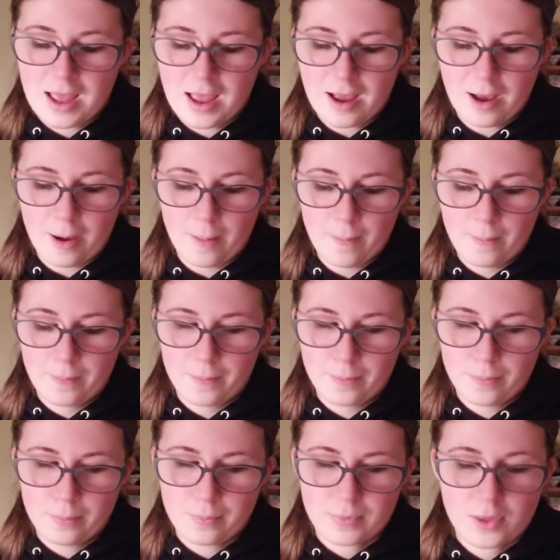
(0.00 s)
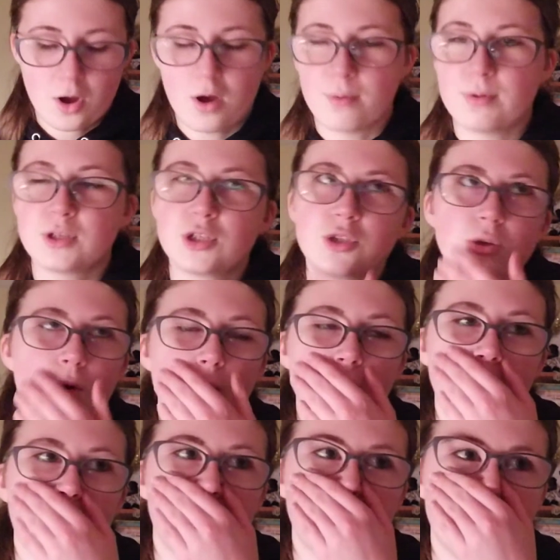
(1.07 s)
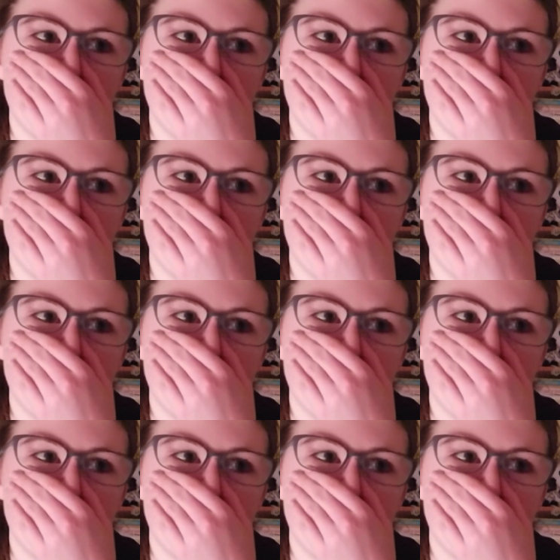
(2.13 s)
Oh, it was so funny.